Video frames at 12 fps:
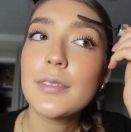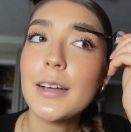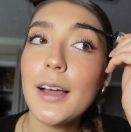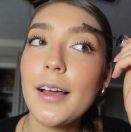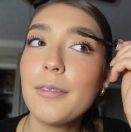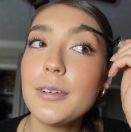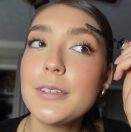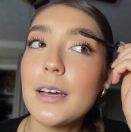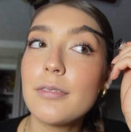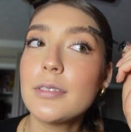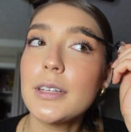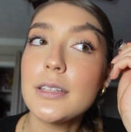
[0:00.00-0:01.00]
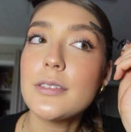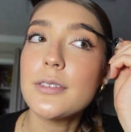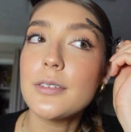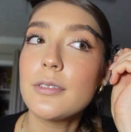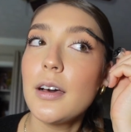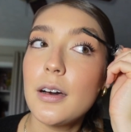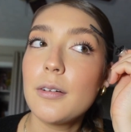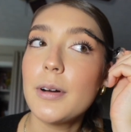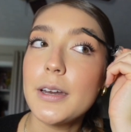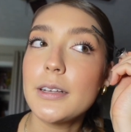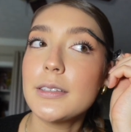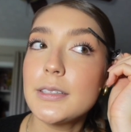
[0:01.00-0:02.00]
Like I would definitely do a
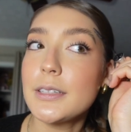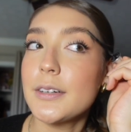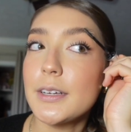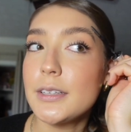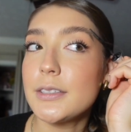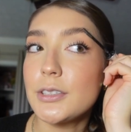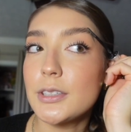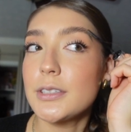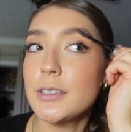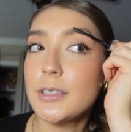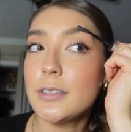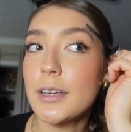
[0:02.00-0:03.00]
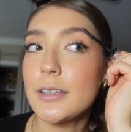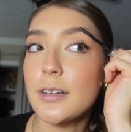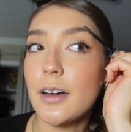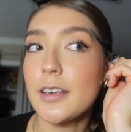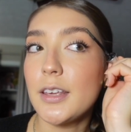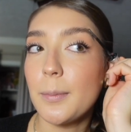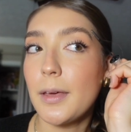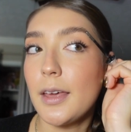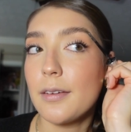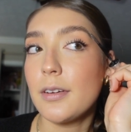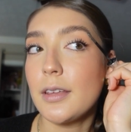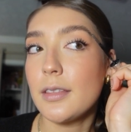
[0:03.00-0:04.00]
wedding series just to like document
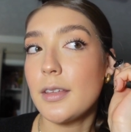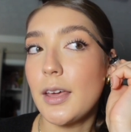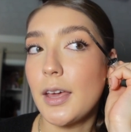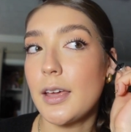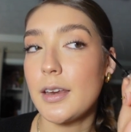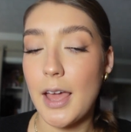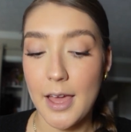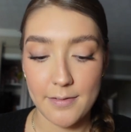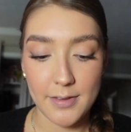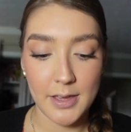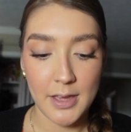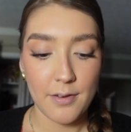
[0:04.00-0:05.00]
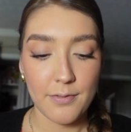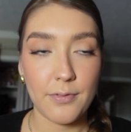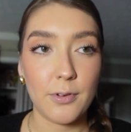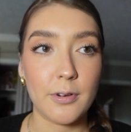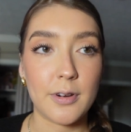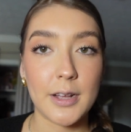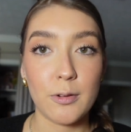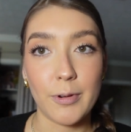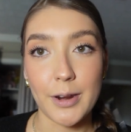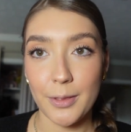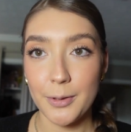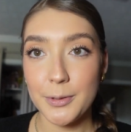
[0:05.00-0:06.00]
everything and have it for
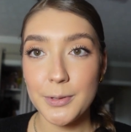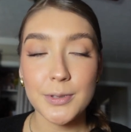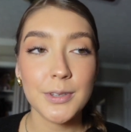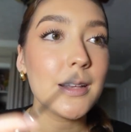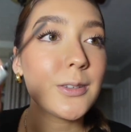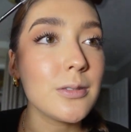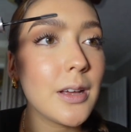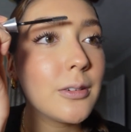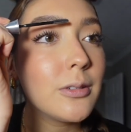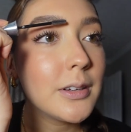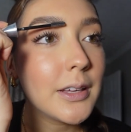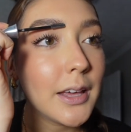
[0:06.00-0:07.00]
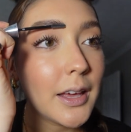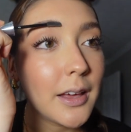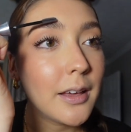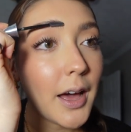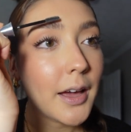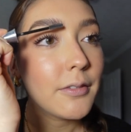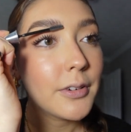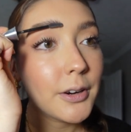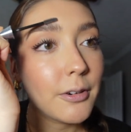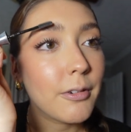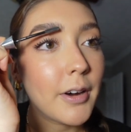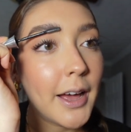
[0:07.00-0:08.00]
recuerdos. Eso es algo que I
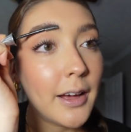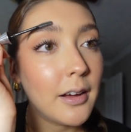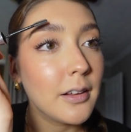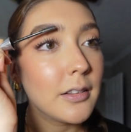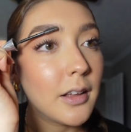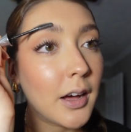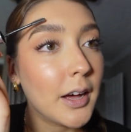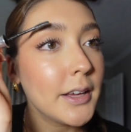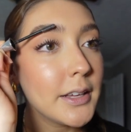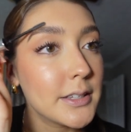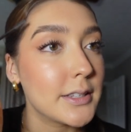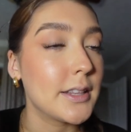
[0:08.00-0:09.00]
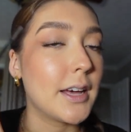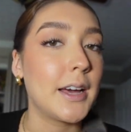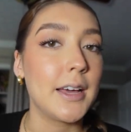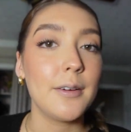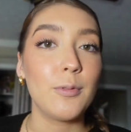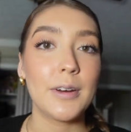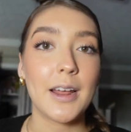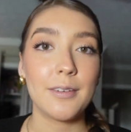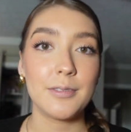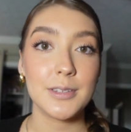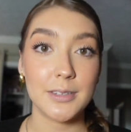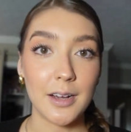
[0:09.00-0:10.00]
regret a lot is that when I was